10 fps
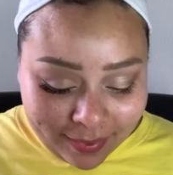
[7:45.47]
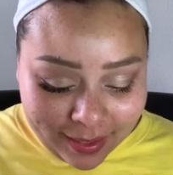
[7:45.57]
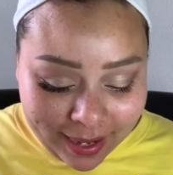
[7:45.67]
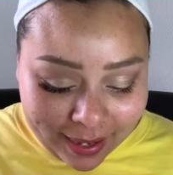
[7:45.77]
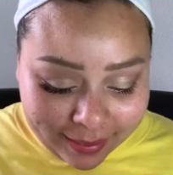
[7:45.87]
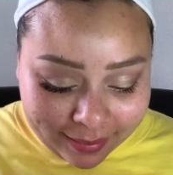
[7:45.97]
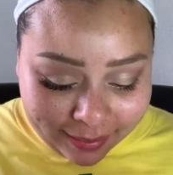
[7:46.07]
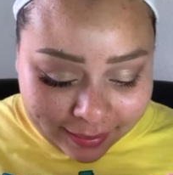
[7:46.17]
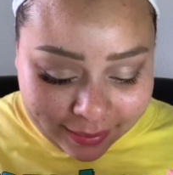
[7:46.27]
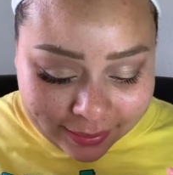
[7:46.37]
had
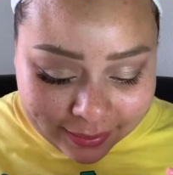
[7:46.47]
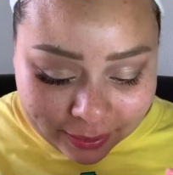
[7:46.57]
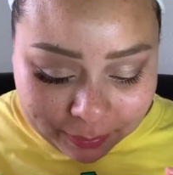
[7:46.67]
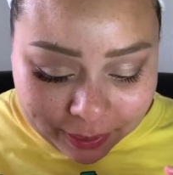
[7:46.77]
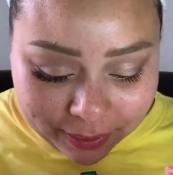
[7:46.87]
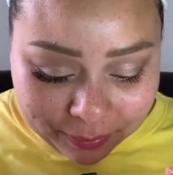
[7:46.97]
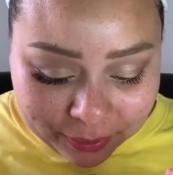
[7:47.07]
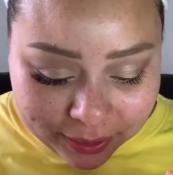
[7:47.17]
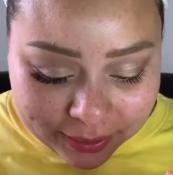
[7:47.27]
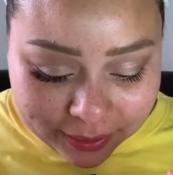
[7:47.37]
that. I need to start paying
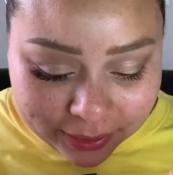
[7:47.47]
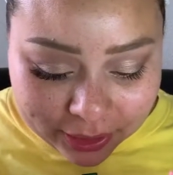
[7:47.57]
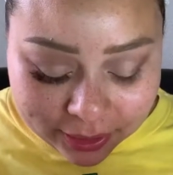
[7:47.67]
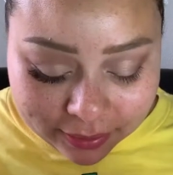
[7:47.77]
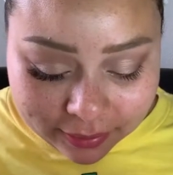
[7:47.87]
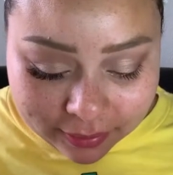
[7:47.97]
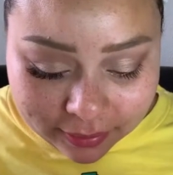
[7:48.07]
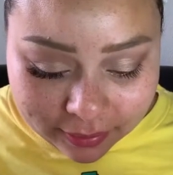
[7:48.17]
more attention.